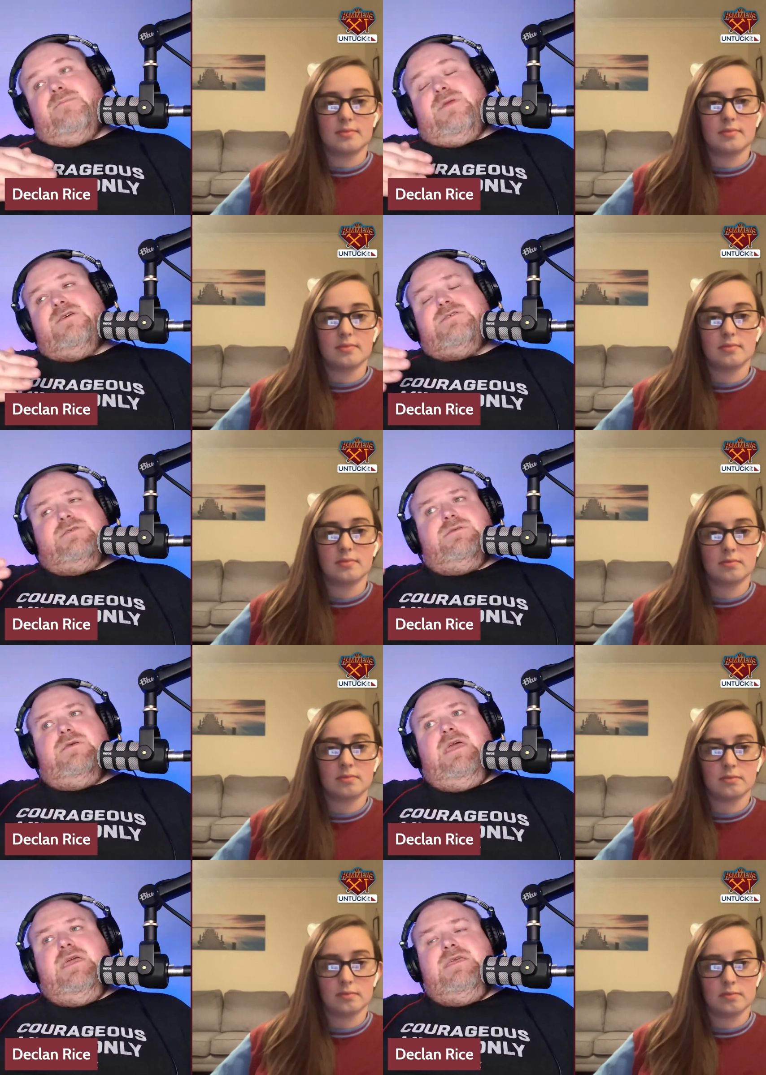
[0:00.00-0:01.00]
Speaker 1: because
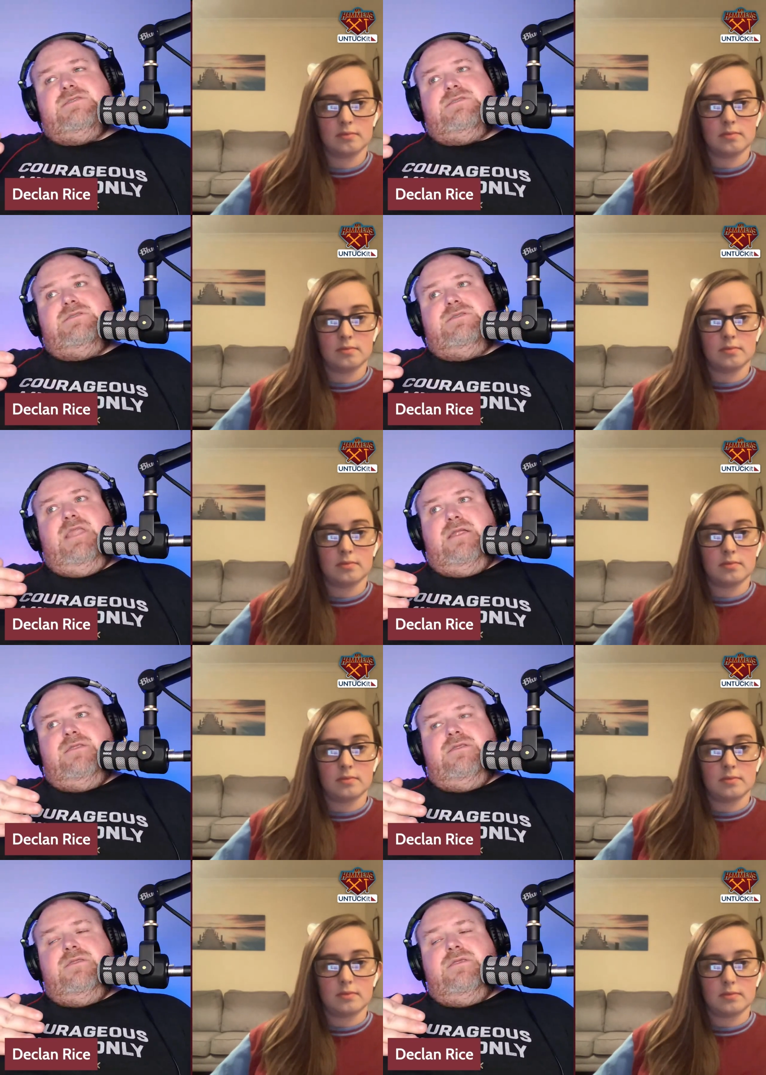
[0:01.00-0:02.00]
he's
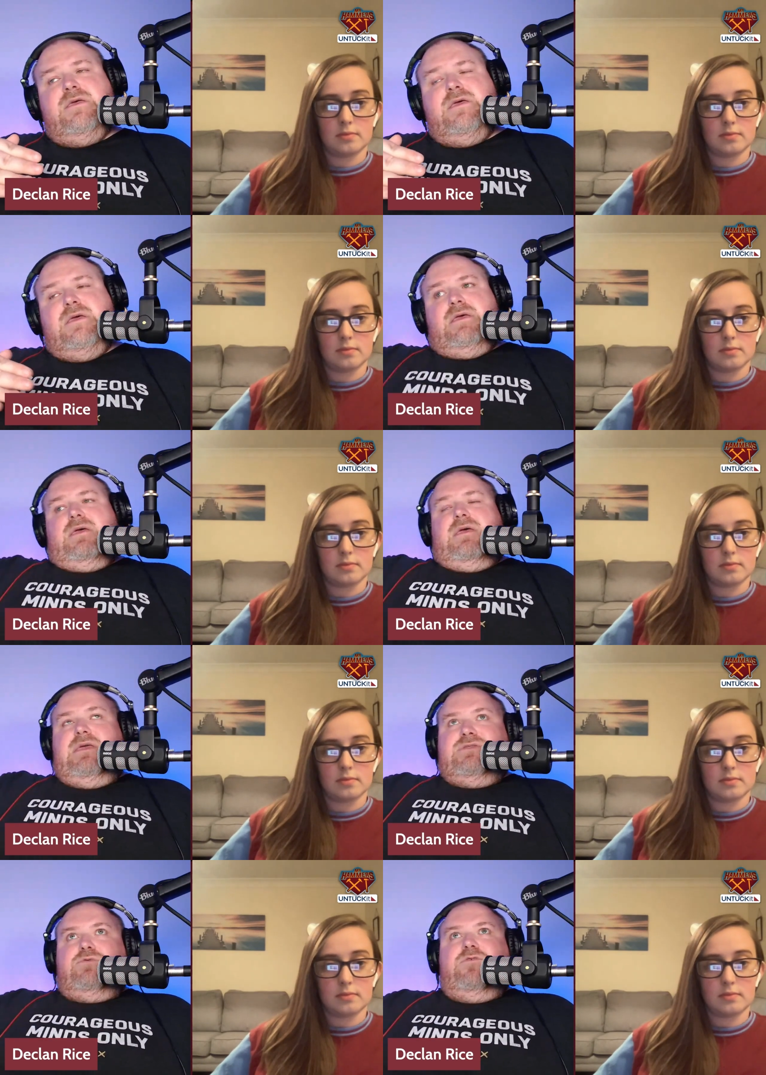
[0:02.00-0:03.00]
done,
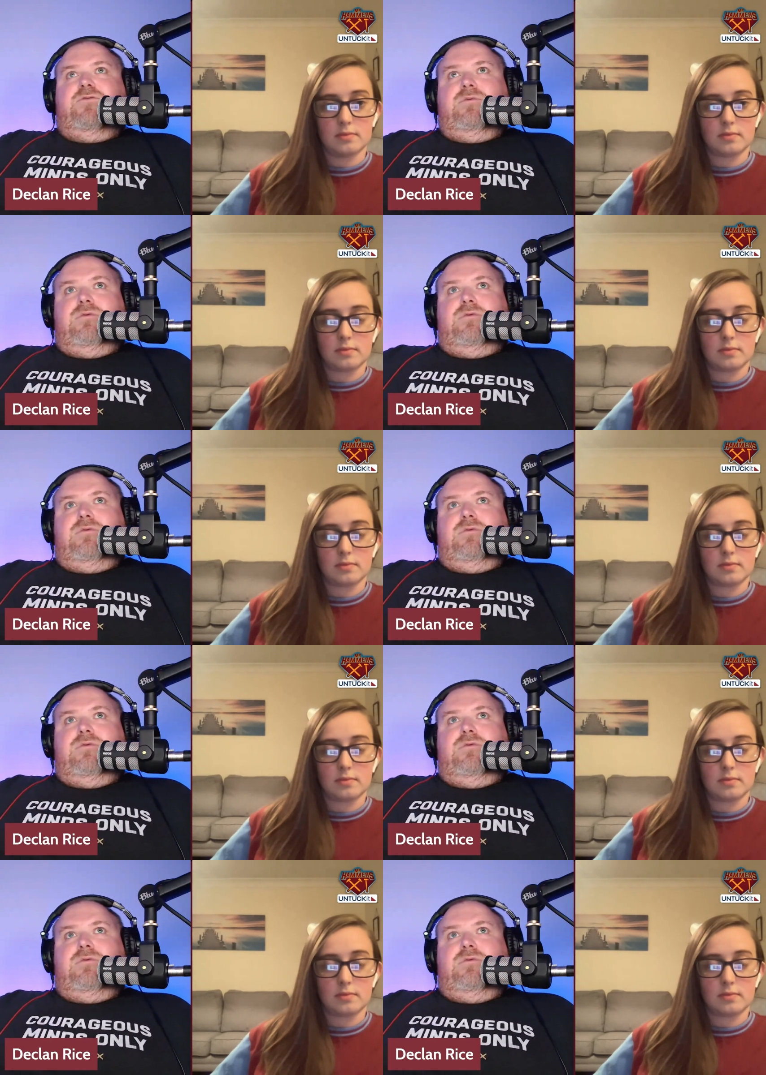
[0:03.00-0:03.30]
he's sort of